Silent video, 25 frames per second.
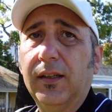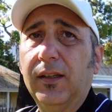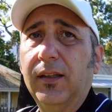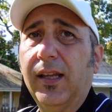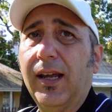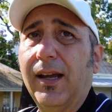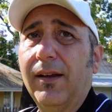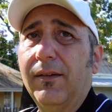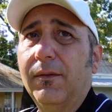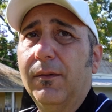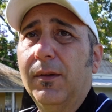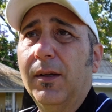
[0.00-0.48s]

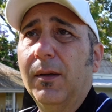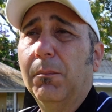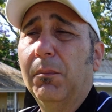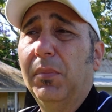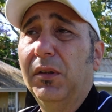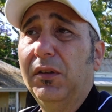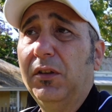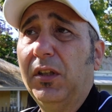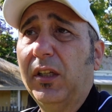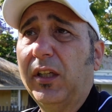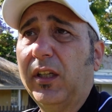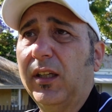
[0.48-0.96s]
that
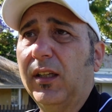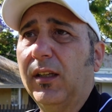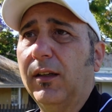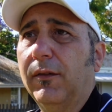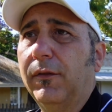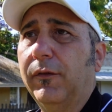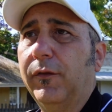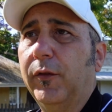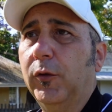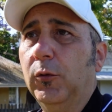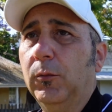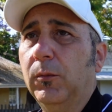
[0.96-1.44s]
particular
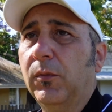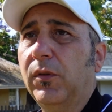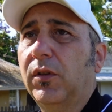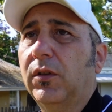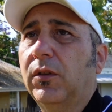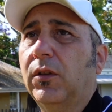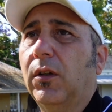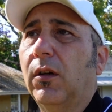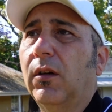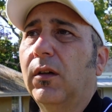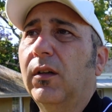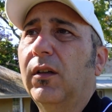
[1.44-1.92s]
film
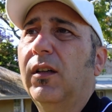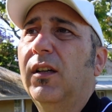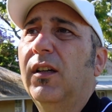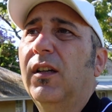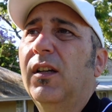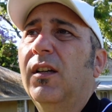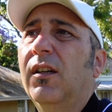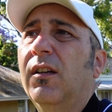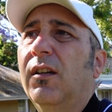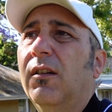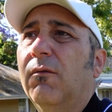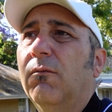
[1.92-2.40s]
stock,
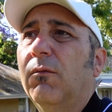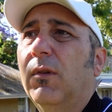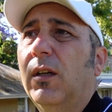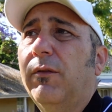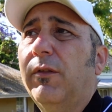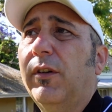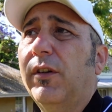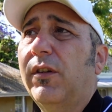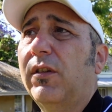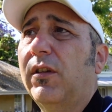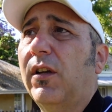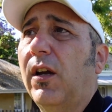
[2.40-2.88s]

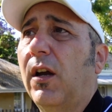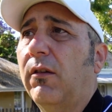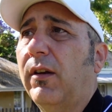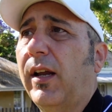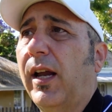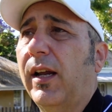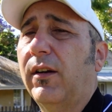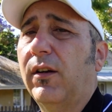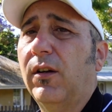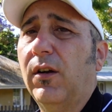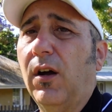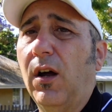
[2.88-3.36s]
whether it's
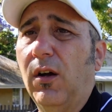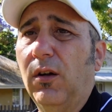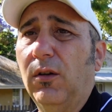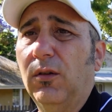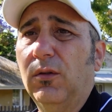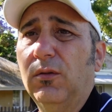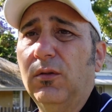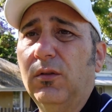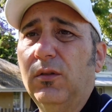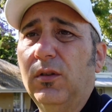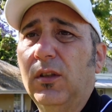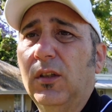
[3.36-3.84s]
Kodak
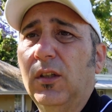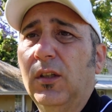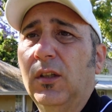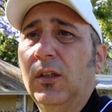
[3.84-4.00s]
Gold